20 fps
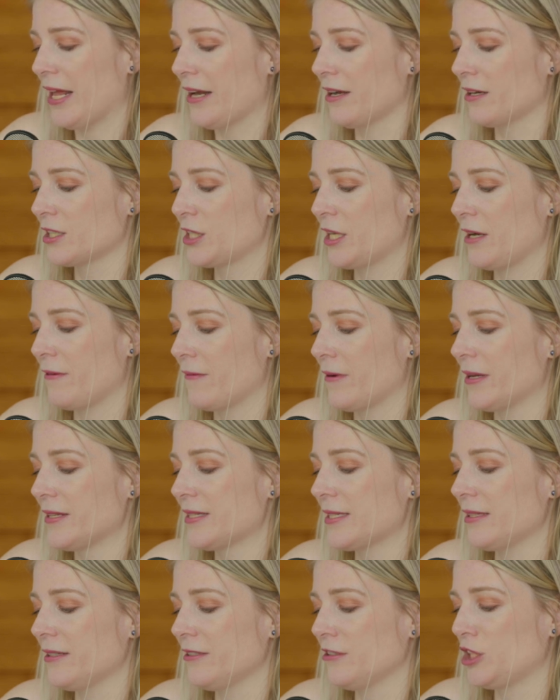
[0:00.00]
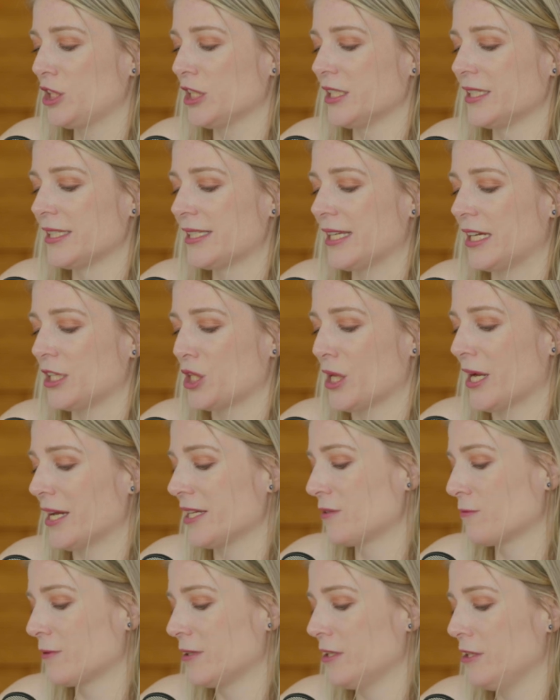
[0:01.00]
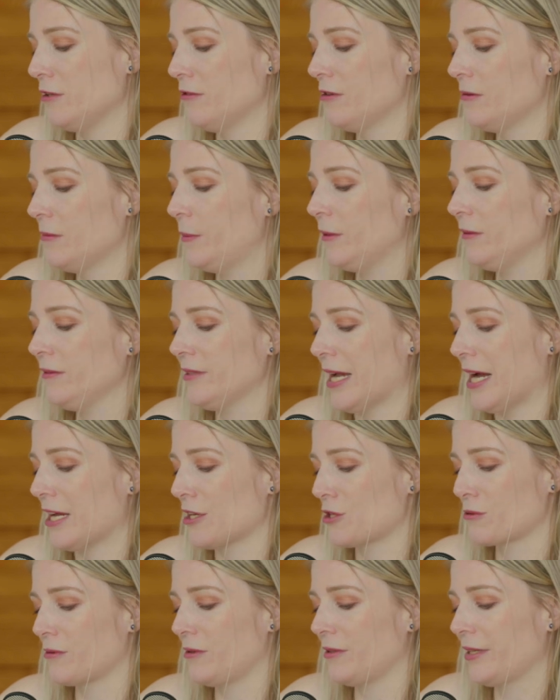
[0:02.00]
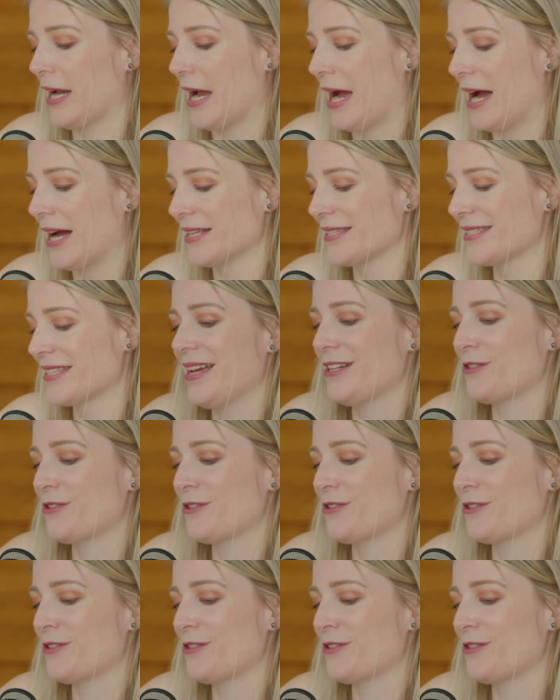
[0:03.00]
energy with solutions such as renewable natural gas.